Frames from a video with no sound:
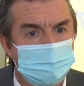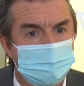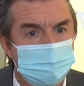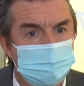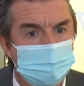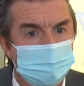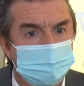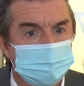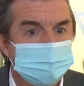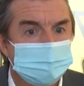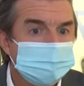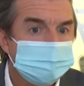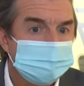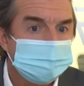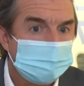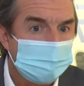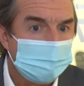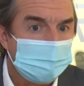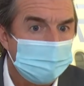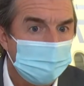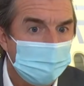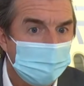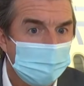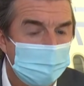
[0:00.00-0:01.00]
an
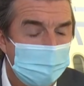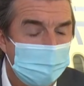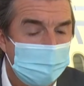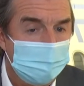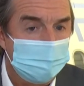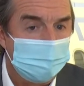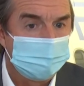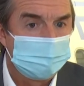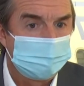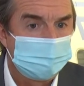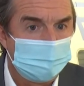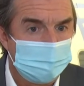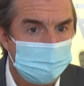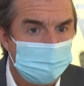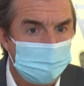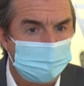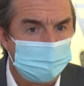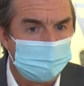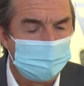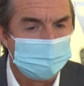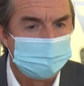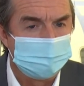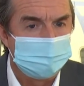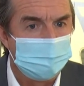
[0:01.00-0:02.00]
incredible range
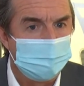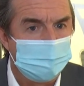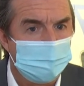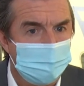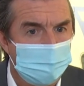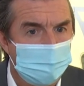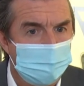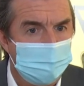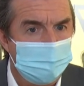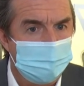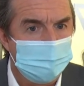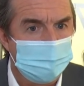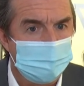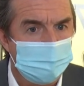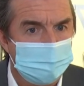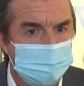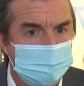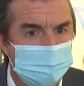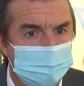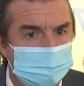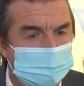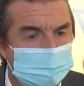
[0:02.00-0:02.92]
for single A, more than